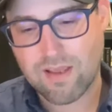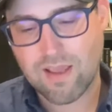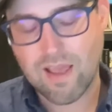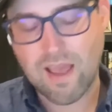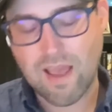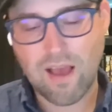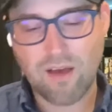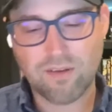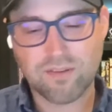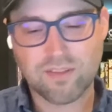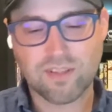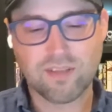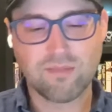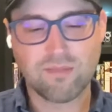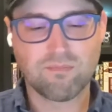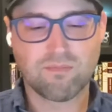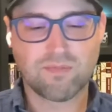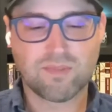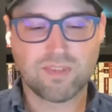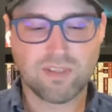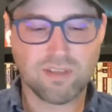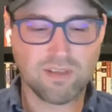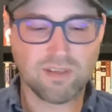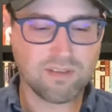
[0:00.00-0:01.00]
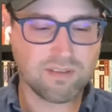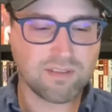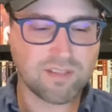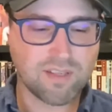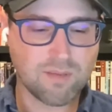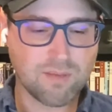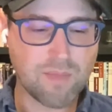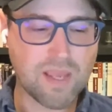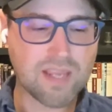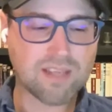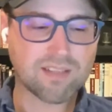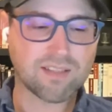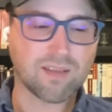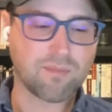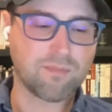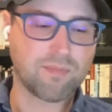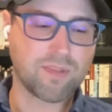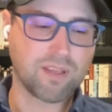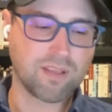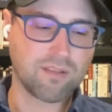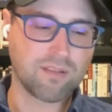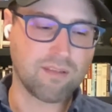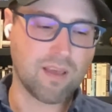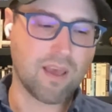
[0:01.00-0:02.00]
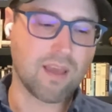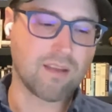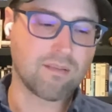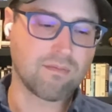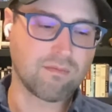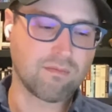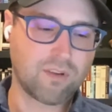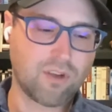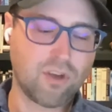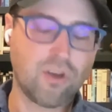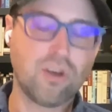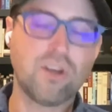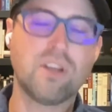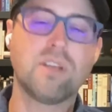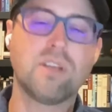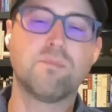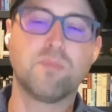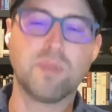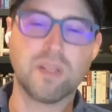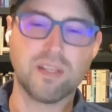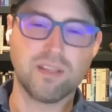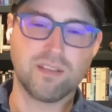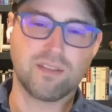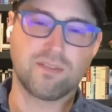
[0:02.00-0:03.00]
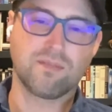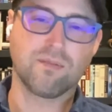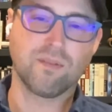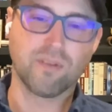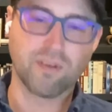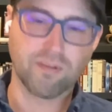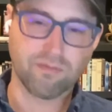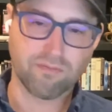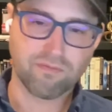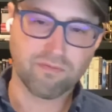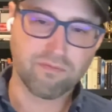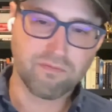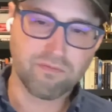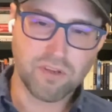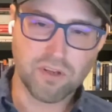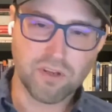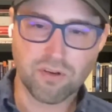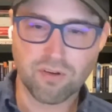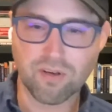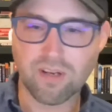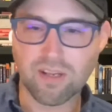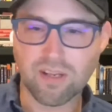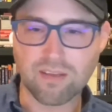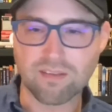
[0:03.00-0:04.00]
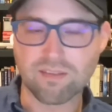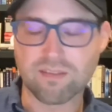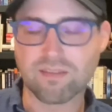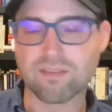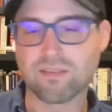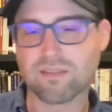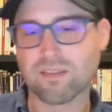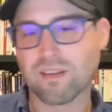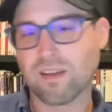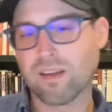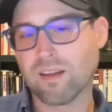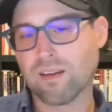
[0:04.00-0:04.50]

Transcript: to make something that could be sort of viewed as